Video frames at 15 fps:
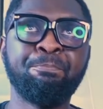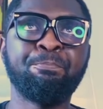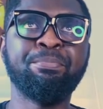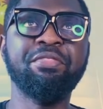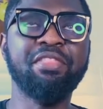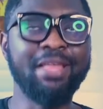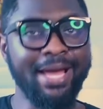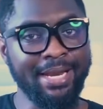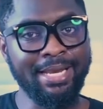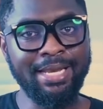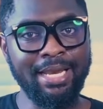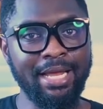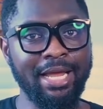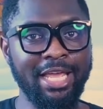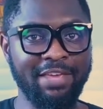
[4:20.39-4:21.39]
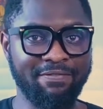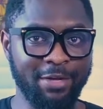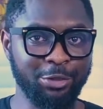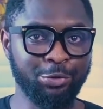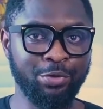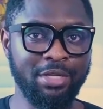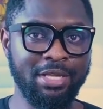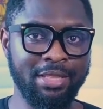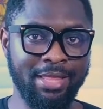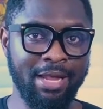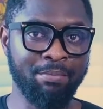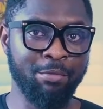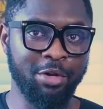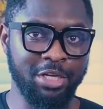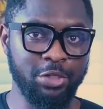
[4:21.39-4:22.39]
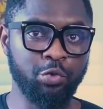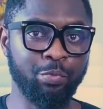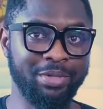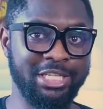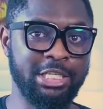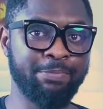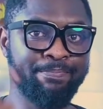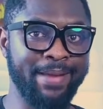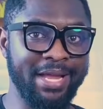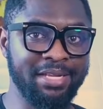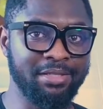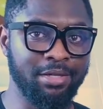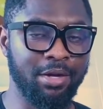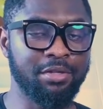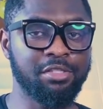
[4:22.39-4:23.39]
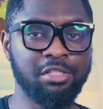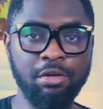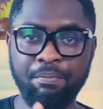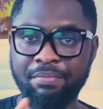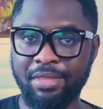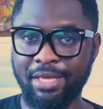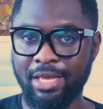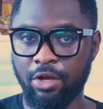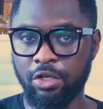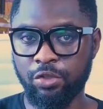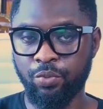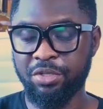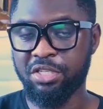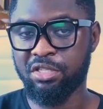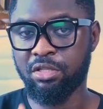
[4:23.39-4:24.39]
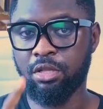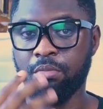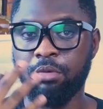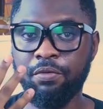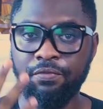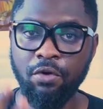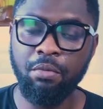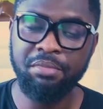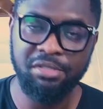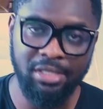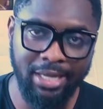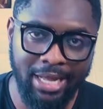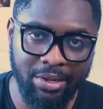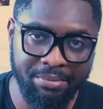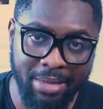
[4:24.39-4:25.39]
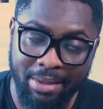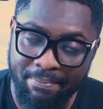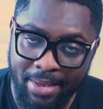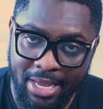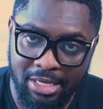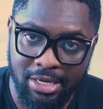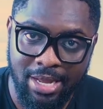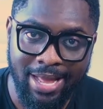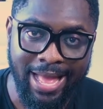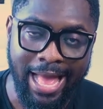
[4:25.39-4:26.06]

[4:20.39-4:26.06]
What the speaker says: Then eventually that monies will be spent on something else, which is the number 4 mistake I made.